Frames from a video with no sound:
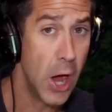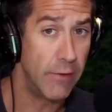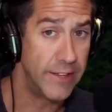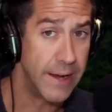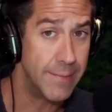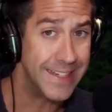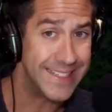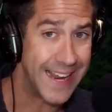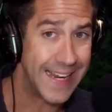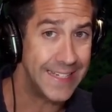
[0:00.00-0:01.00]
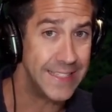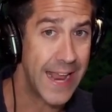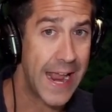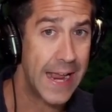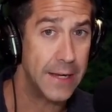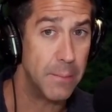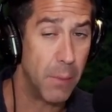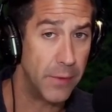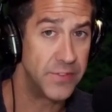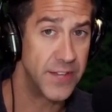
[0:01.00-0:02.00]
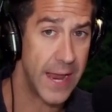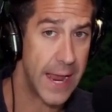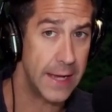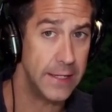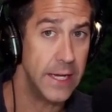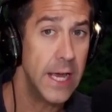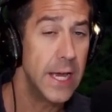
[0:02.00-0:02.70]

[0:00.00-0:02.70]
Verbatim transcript: over the coming days and months ahead.